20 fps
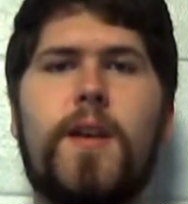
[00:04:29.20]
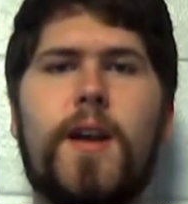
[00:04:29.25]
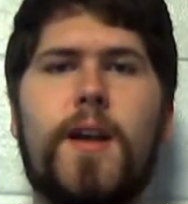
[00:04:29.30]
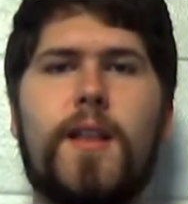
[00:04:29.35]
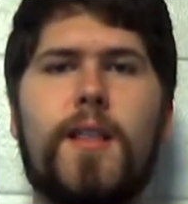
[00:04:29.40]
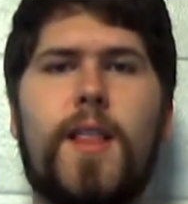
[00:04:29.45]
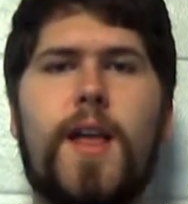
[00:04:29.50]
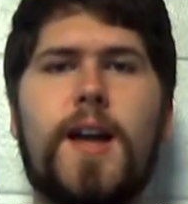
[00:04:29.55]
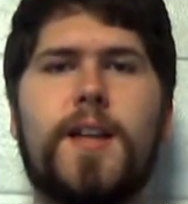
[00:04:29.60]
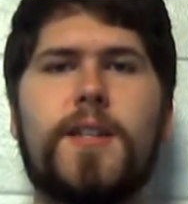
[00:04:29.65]

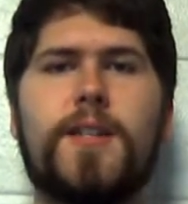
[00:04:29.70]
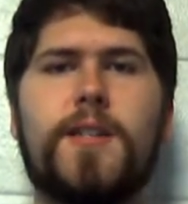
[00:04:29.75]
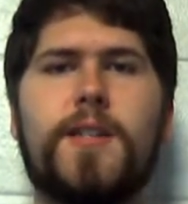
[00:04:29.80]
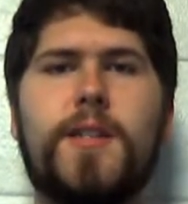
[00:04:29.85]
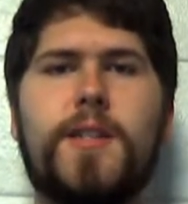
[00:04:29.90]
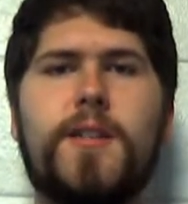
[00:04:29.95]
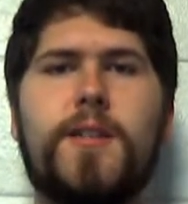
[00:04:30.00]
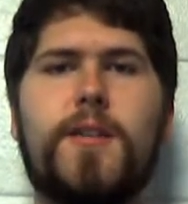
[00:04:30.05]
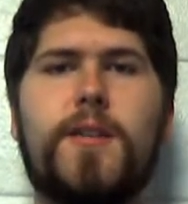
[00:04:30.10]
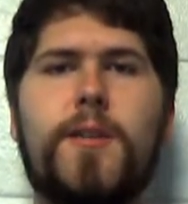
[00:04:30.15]
And
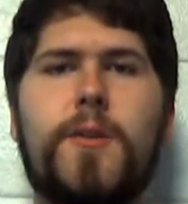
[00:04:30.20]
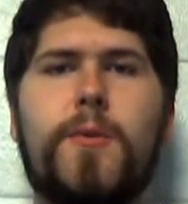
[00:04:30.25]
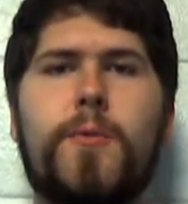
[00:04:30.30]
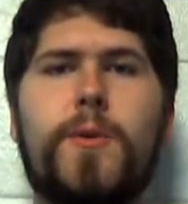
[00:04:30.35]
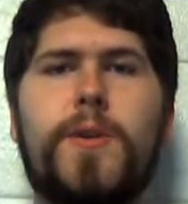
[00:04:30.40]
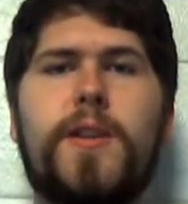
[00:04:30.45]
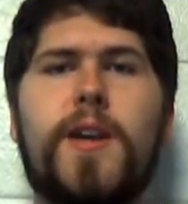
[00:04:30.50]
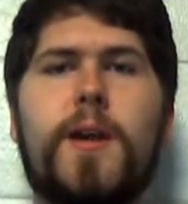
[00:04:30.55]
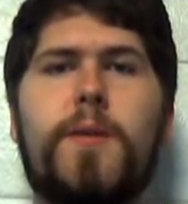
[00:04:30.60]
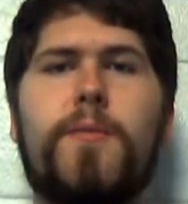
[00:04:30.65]
lastly, we
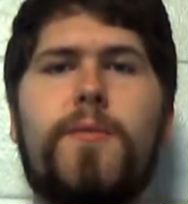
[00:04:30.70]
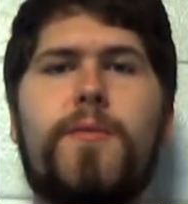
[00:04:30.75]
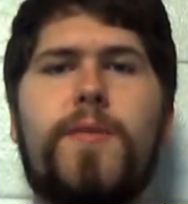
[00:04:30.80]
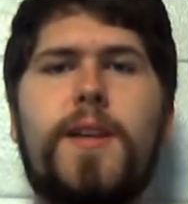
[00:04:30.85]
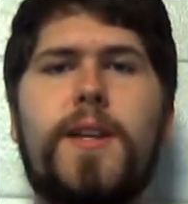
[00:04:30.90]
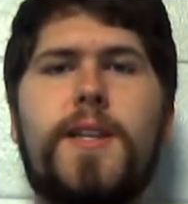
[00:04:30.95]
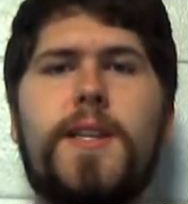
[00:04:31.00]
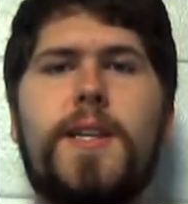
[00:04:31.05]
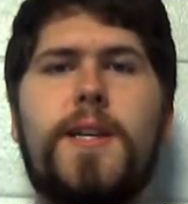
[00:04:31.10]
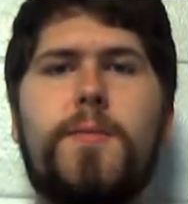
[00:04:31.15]
type
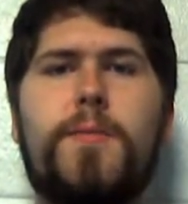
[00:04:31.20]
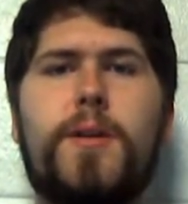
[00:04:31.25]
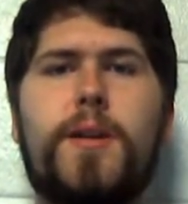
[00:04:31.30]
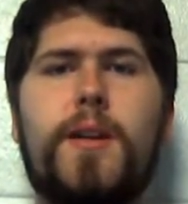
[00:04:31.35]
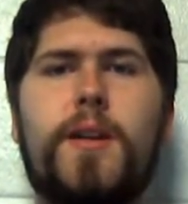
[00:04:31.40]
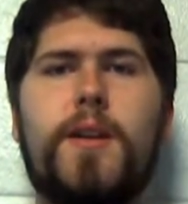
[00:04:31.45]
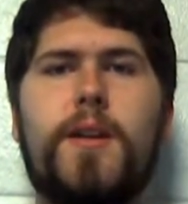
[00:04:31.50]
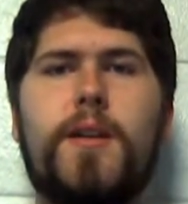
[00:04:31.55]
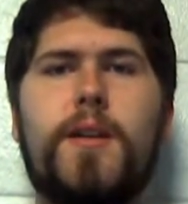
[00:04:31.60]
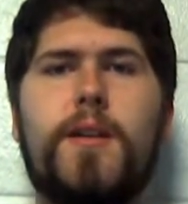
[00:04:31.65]

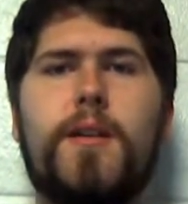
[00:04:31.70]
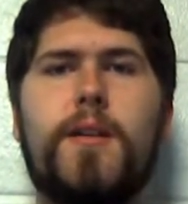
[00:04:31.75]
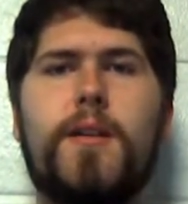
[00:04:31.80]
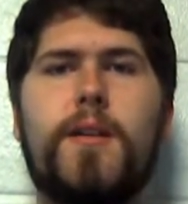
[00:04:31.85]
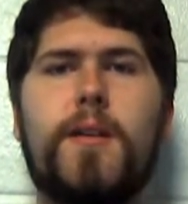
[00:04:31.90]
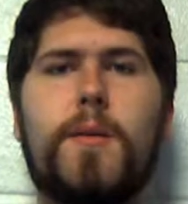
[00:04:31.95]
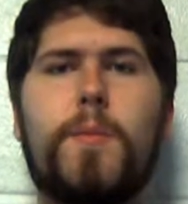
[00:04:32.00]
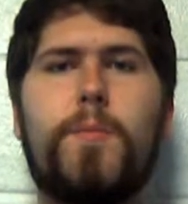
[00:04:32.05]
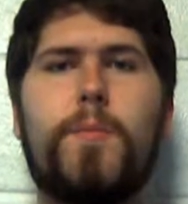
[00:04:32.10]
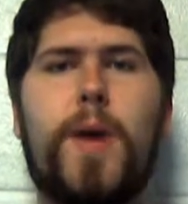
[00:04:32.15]
VTP
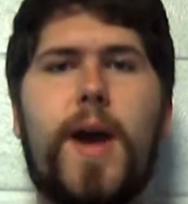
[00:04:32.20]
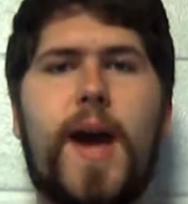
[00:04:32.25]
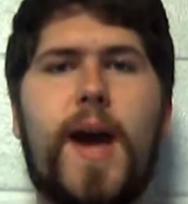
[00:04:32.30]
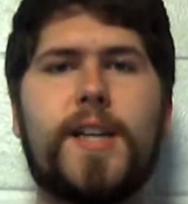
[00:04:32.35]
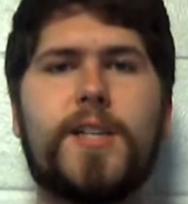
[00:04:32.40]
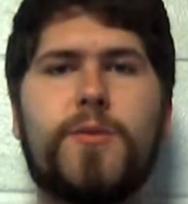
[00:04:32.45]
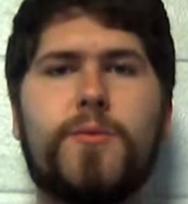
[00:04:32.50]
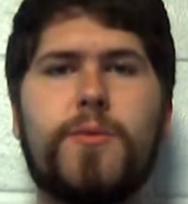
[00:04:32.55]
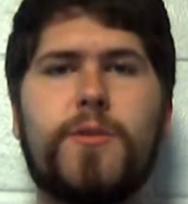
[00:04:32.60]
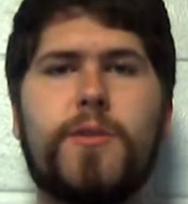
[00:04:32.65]

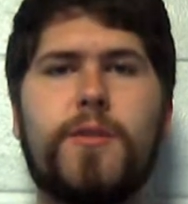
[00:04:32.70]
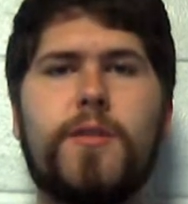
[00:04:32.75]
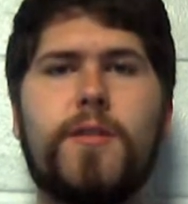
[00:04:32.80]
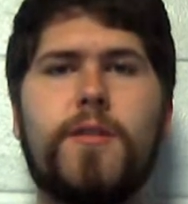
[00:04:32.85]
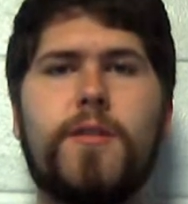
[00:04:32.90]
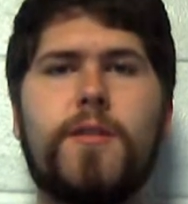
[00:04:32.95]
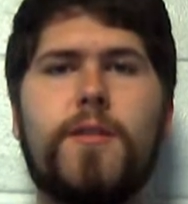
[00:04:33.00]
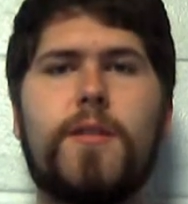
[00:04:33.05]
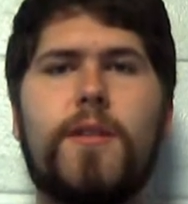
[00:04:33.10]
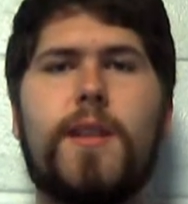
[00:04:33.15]
password
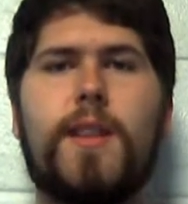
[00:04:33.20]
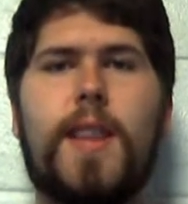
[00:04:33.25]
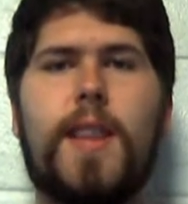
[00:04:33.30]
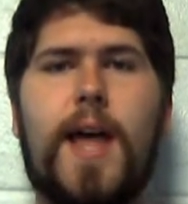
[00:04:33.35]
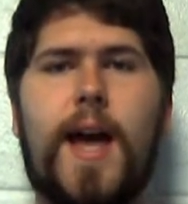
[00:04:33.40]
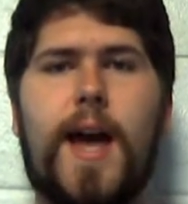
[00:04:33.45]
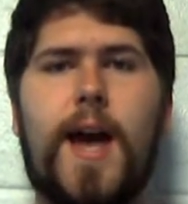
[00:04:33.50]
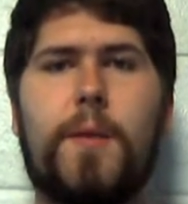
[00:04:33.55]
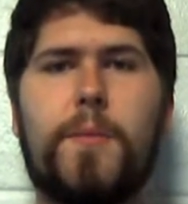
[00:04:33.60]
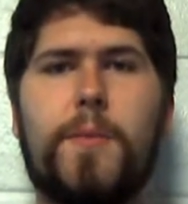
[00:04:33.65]

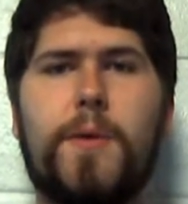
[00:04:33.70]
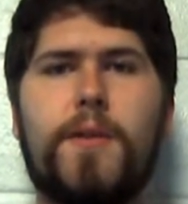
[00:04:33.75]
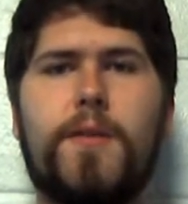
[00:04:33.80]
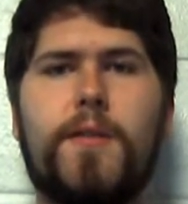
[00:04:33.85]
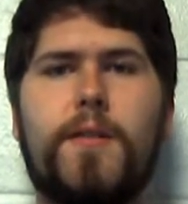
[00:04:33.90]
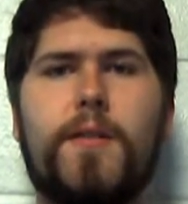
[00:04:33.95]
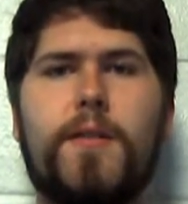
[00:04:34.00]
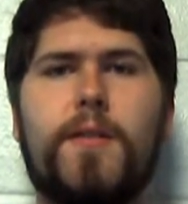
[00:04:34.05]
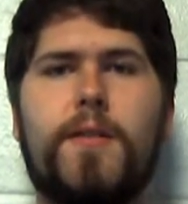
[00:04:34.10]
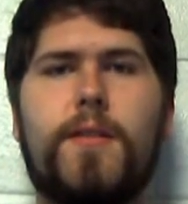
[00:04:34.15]
lab.
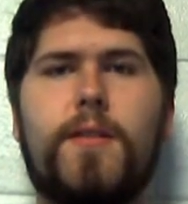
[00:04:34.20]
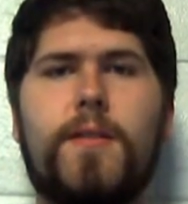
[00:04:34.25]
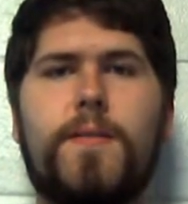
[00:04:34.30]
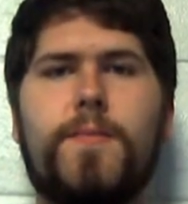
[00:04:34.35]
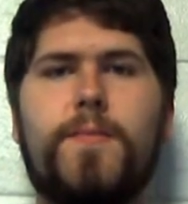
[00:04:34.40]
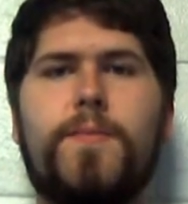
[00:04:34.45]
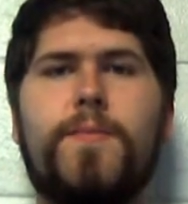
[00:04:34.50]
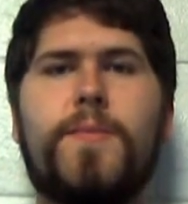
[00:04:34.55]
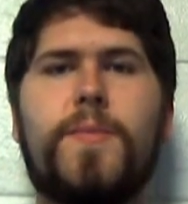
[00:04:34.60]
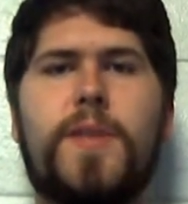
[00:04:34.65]

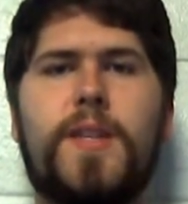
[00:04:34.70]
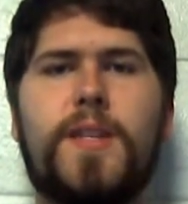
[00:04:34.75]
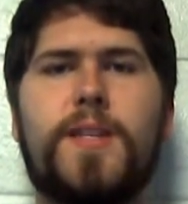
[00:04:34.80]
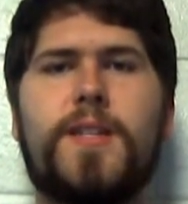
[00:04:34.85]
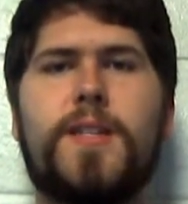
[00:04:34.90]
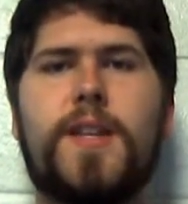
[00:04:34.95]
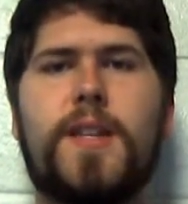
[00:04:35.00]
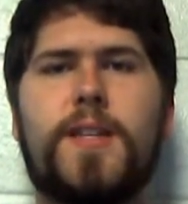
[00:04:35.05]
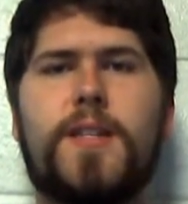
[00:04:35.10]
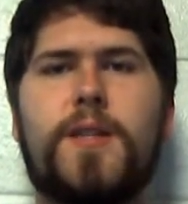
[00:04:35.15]
This
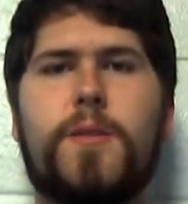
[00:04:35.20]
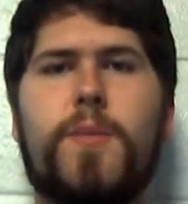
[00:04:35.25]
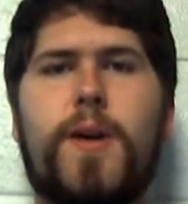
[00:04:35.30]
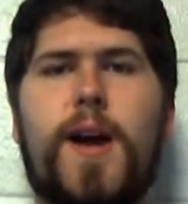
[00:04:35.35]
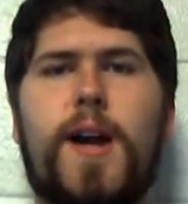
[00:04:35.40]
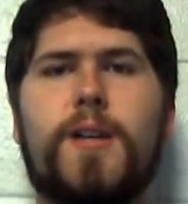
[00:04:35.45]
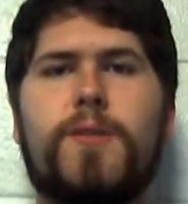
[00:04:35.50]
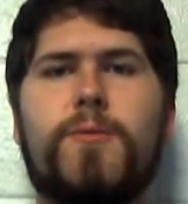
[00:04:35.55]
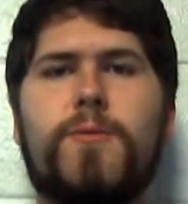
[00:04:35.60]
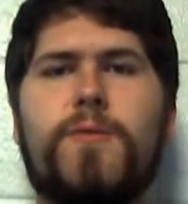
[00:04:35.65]
sets the
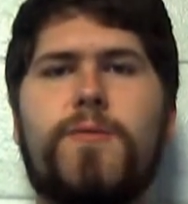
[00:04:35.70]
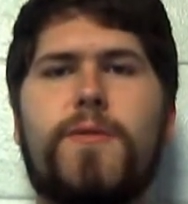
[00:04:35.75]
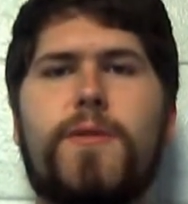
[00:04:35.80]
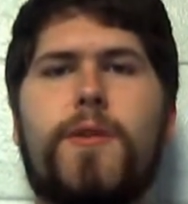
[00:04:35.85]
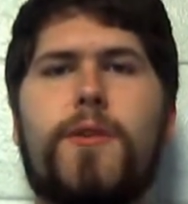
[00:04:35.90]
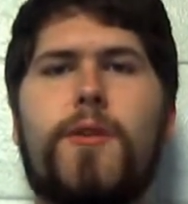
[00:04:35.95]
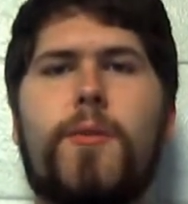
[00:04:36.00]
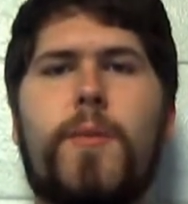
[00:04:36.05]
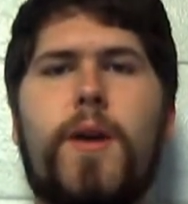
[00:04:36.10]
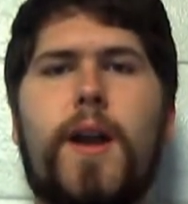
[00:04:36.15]
password for the
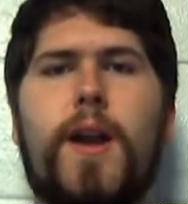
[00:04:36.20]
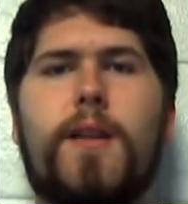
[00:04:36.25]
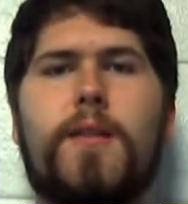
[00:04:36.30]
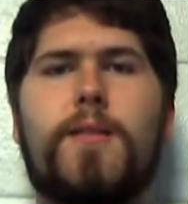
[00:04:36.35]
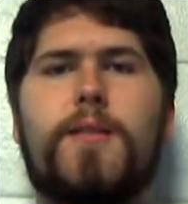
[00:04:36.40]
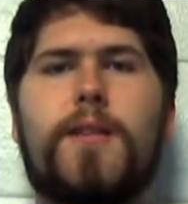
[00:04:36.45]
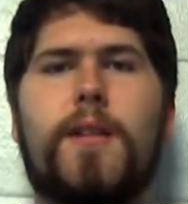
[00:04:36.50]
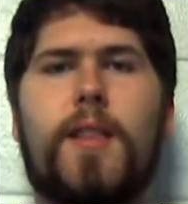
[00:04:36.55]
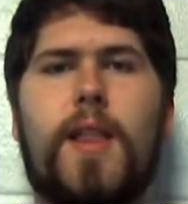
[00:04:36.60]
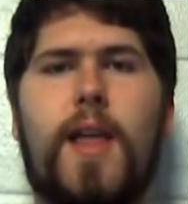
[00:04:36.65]
domain
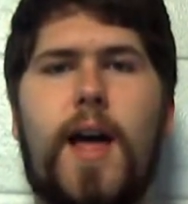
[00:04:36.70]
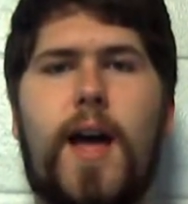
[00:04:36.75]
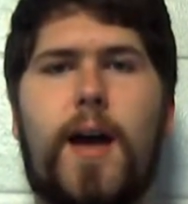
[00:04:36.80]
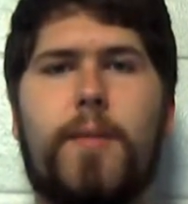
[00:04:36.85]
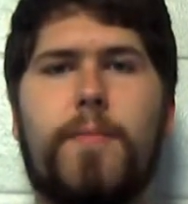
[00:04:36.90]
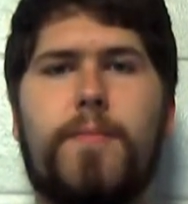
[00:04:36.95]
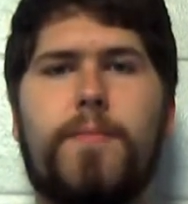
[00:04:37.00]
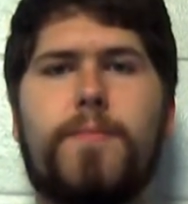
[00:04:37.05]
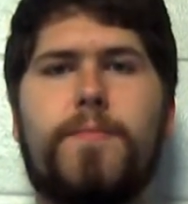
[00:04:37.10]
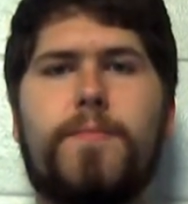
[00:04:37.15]
to lab.